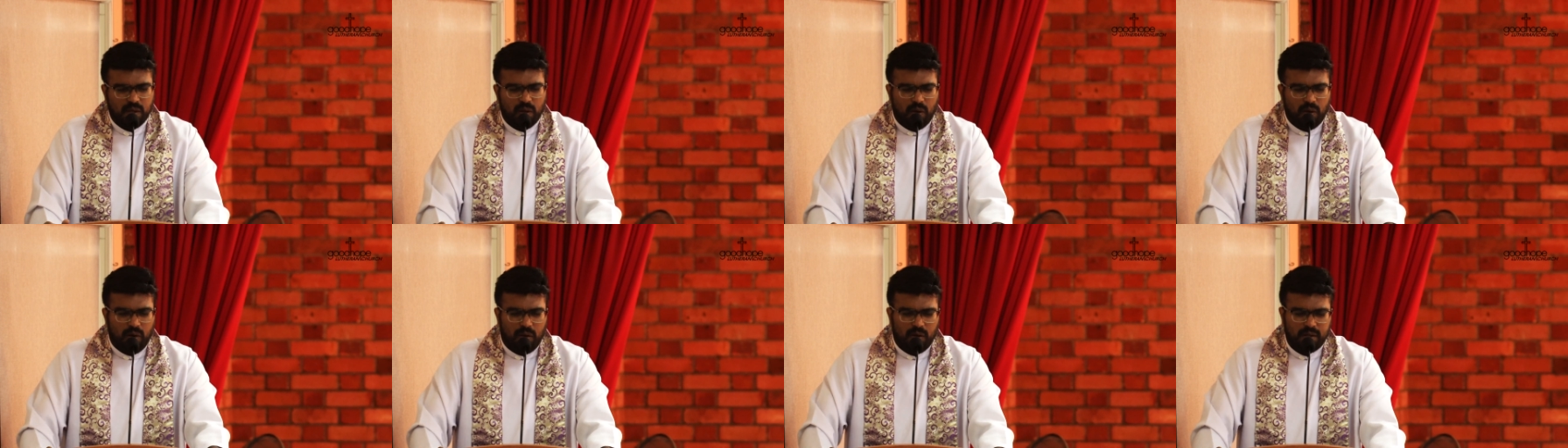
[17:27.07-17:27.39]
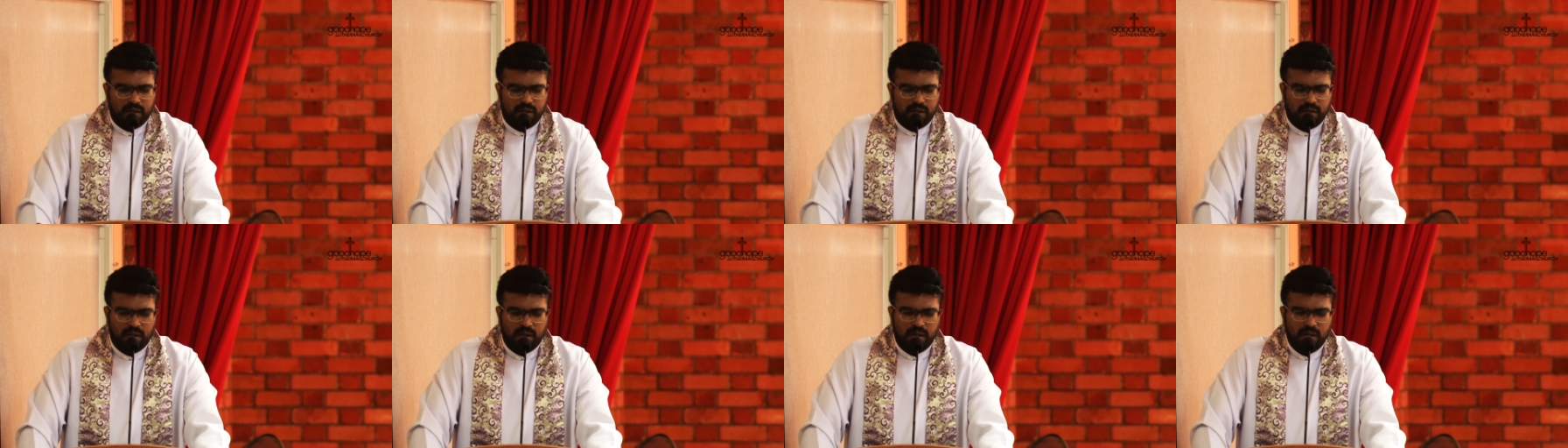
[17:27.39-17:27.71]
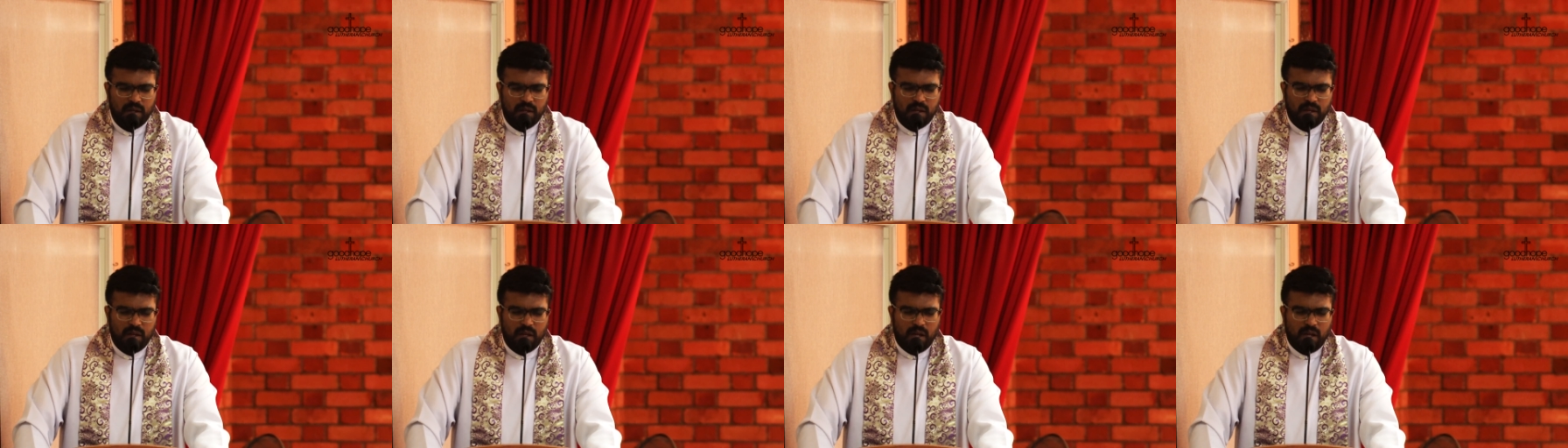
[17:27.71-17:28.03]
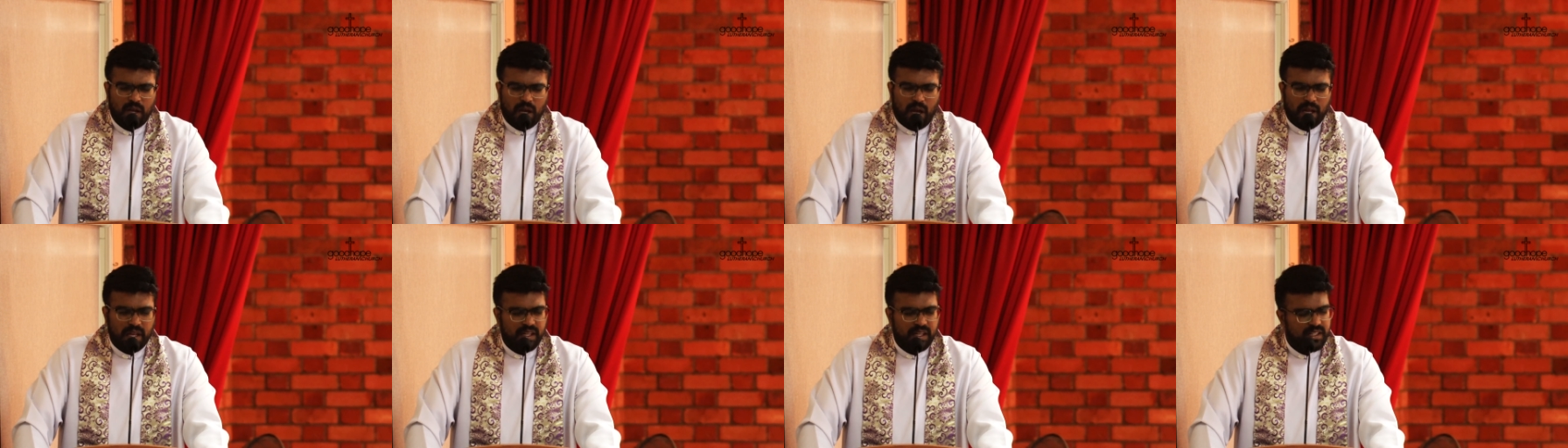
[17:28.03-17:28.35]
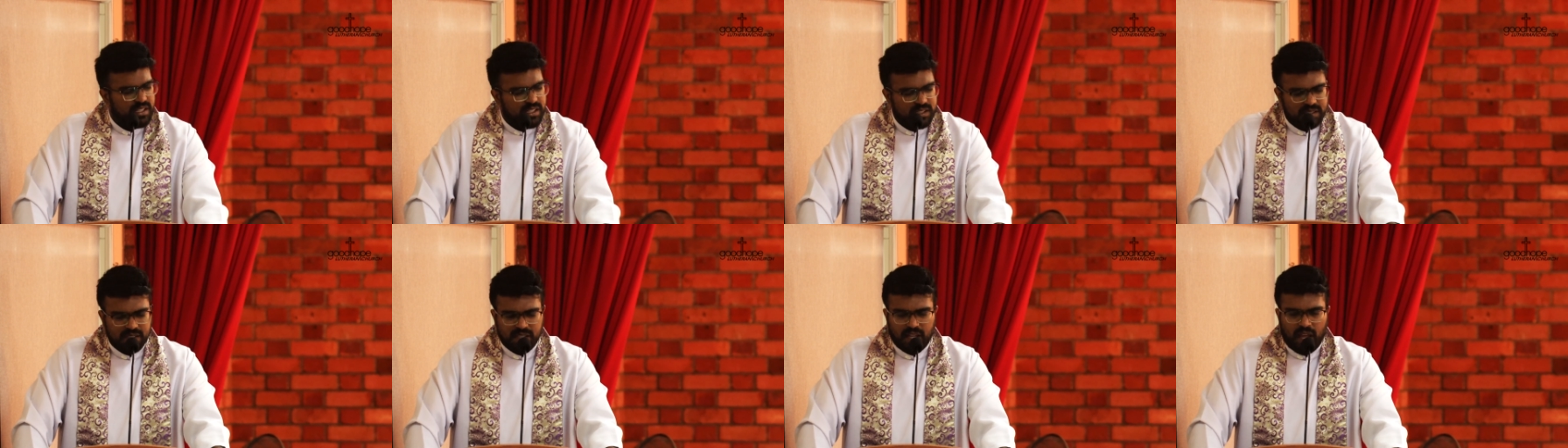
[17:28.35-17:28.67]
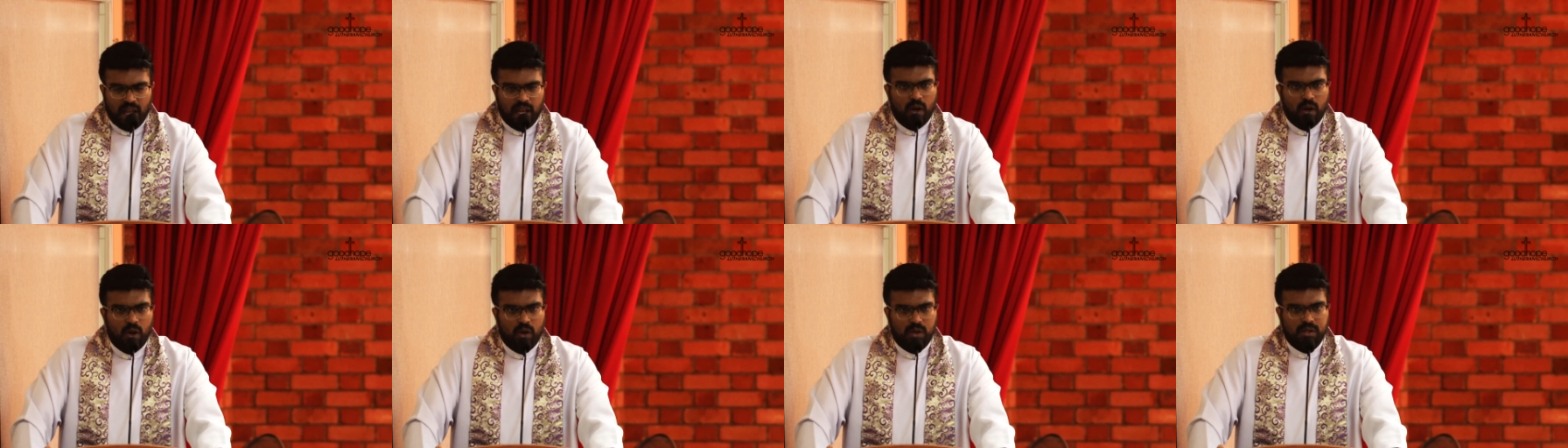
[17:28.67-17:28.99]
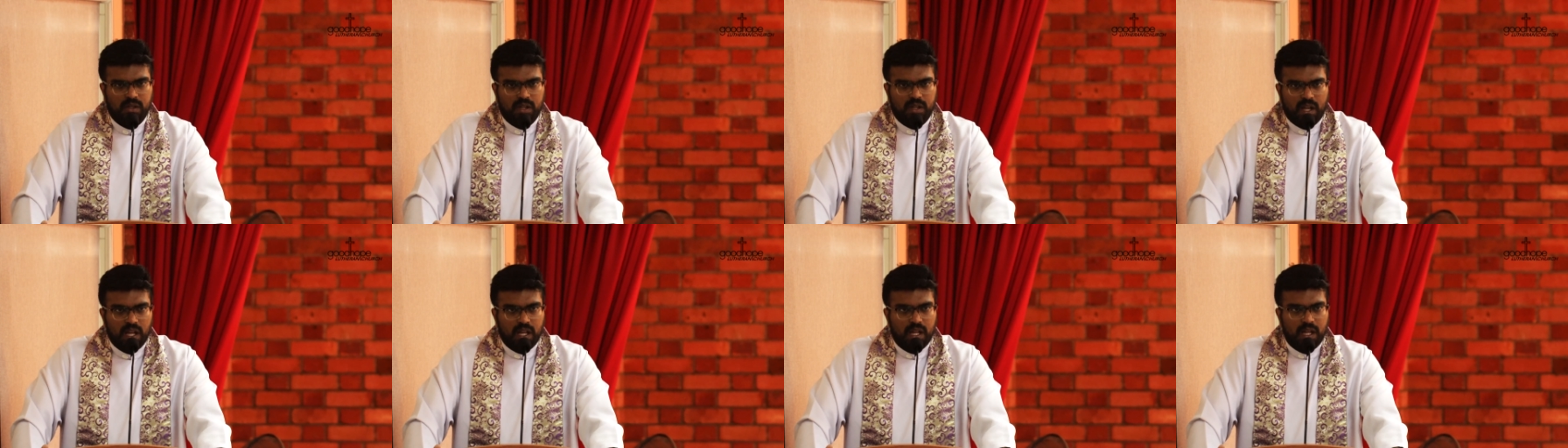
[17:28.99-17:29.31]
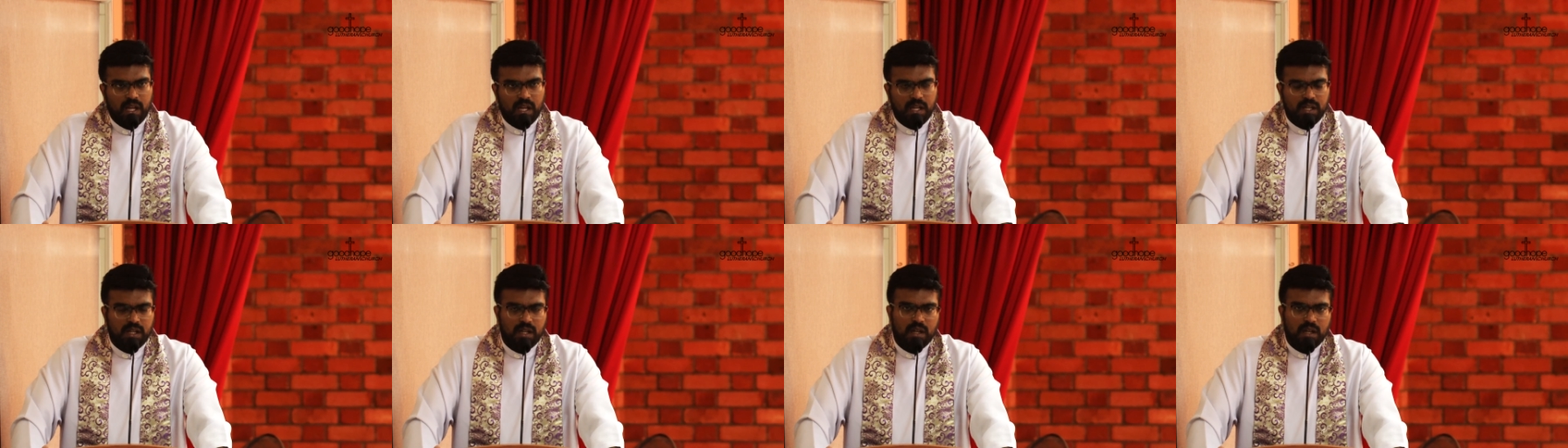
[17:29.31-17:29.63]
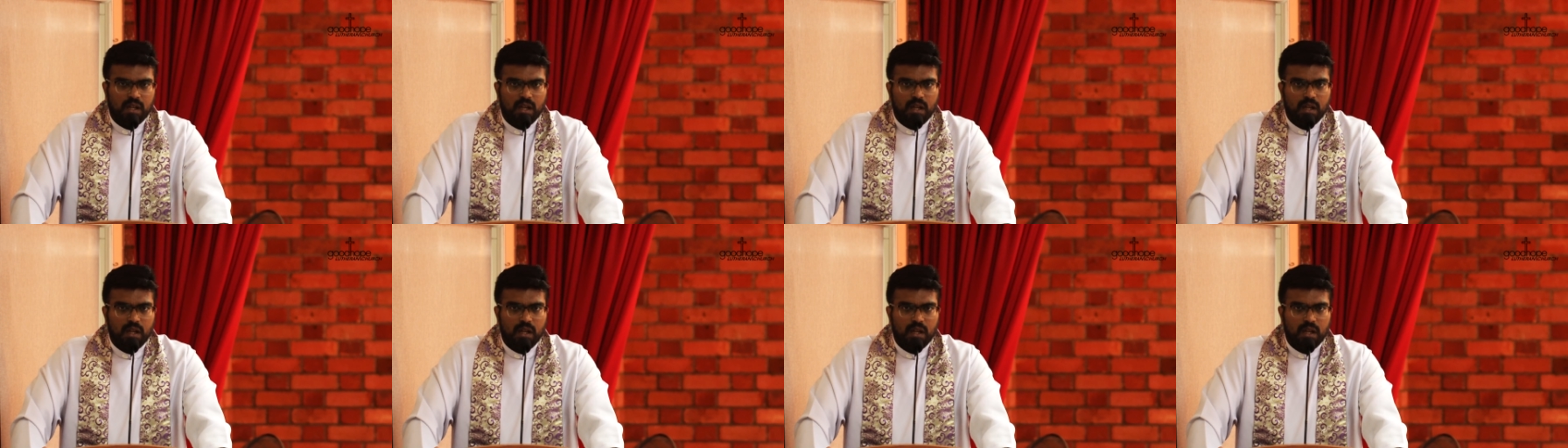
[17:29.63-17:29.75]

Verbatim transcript: Lord, I just cannot take it